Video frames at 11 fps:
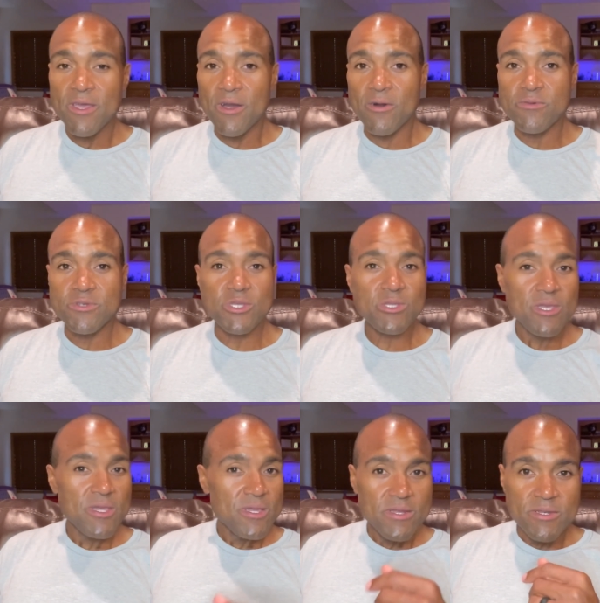know, just,
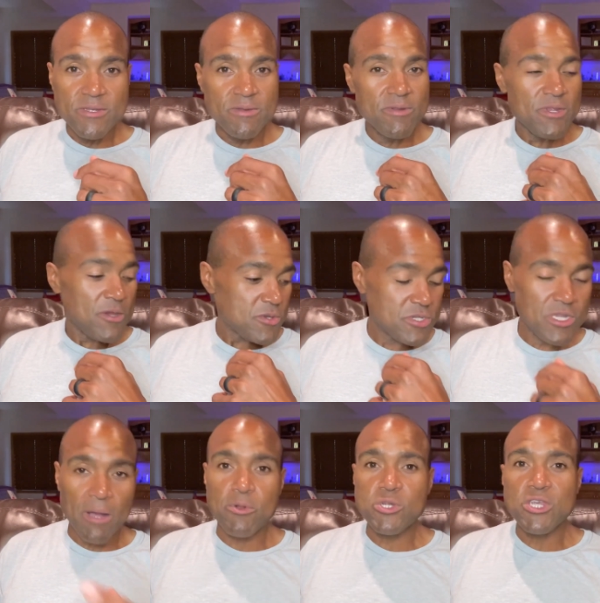you know,
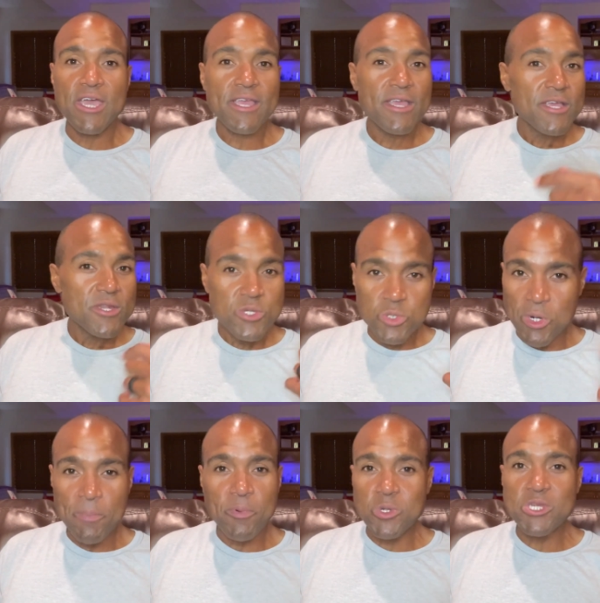double check,
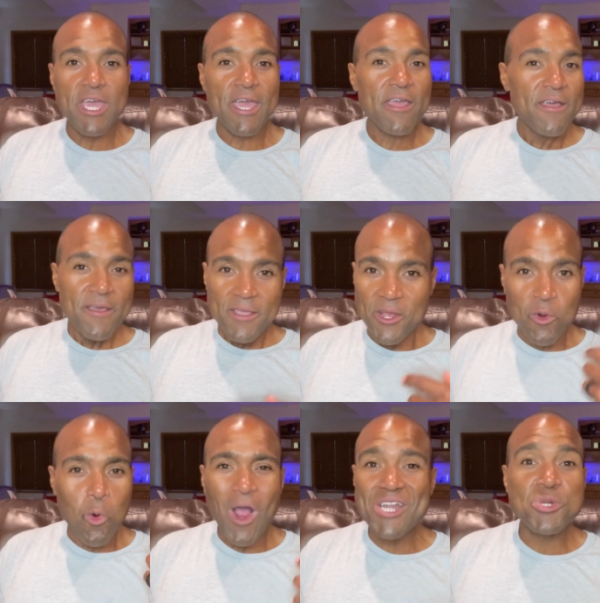triple check, you know,
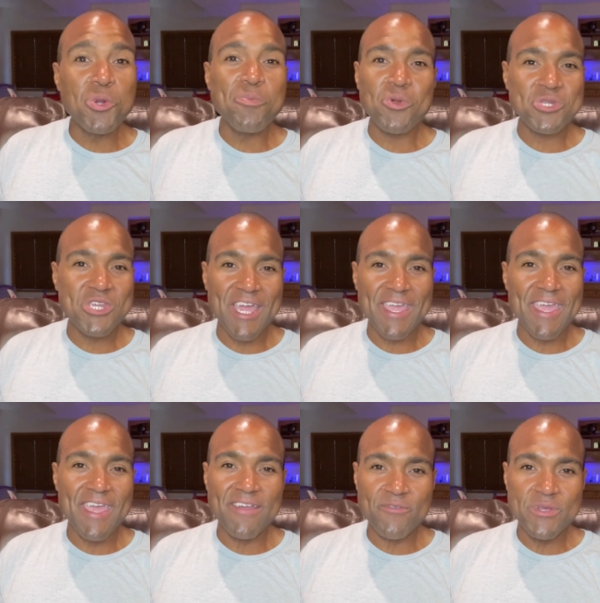quadruple check
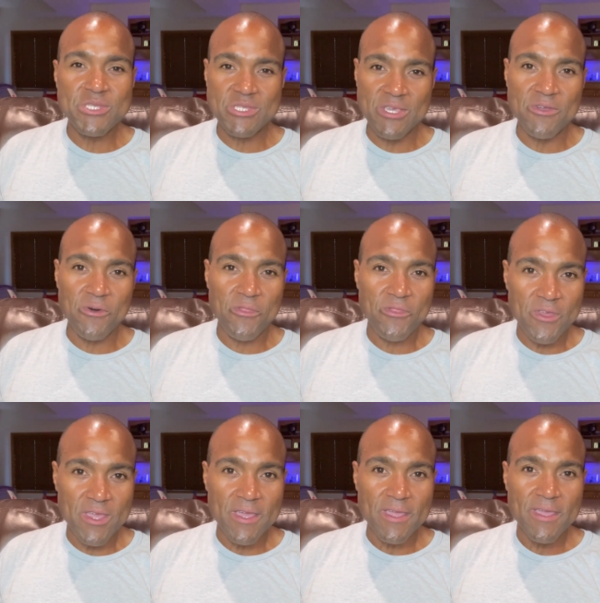every single
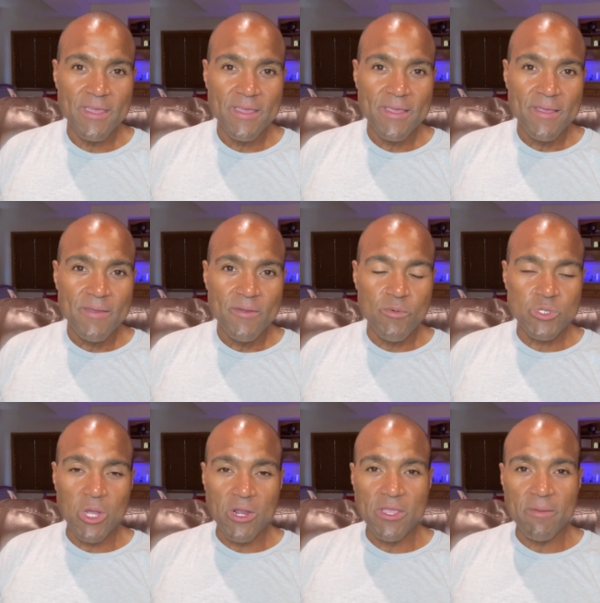thing. We're
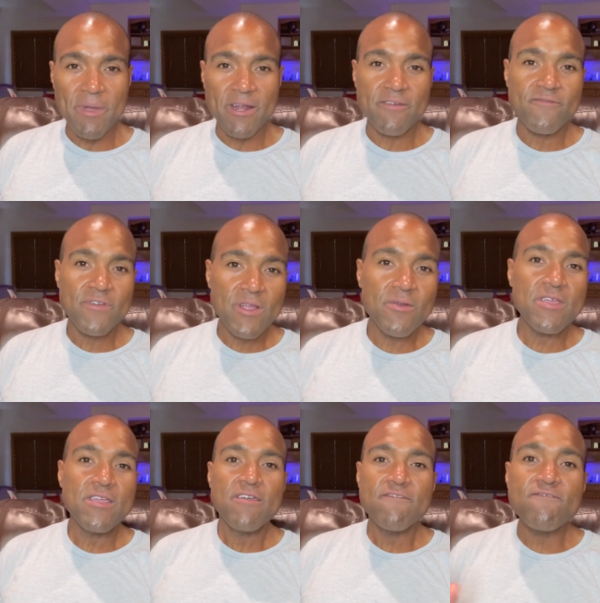talking about a
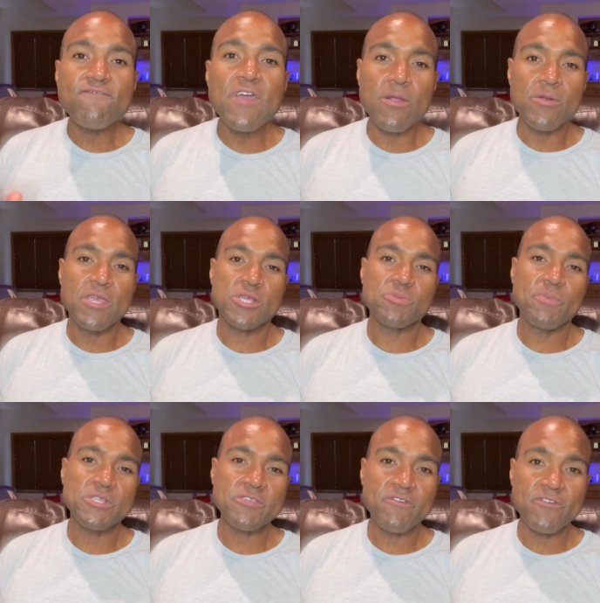very, very
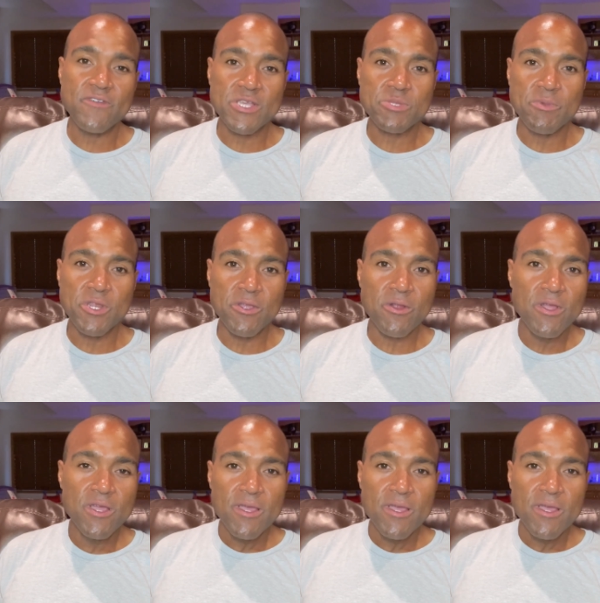expensive investment here.